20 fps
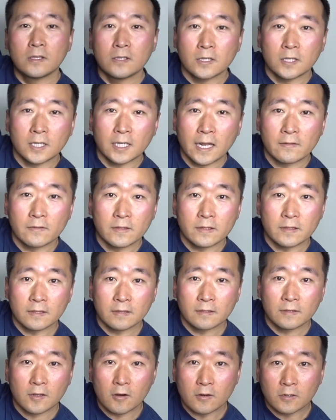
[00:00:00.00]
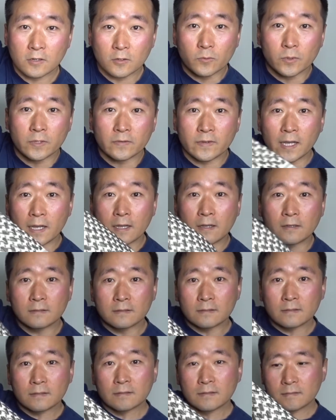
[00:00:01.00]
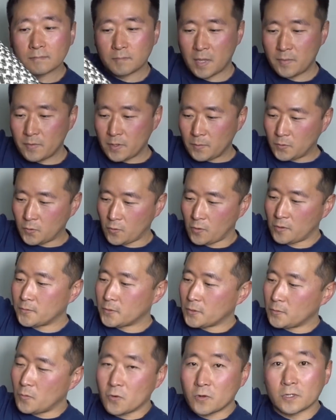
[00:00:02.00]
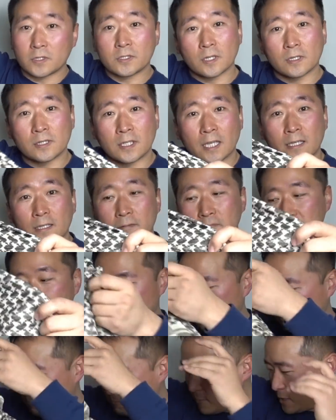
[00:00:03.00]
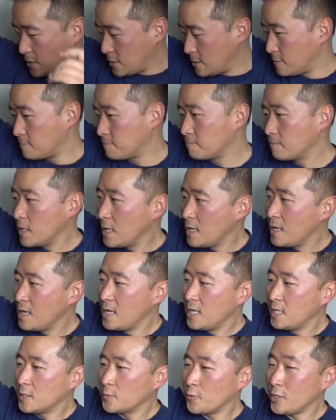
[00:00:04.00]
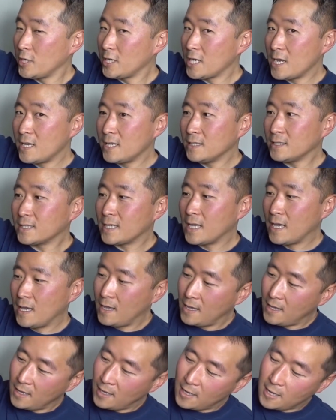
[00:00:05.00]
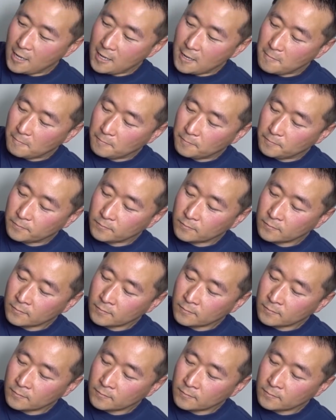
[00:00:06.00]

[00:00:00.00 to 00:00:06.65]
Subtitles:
you can have the darker weave out. Maybe absorb some more sunlight. So it's pretty nice. Hardly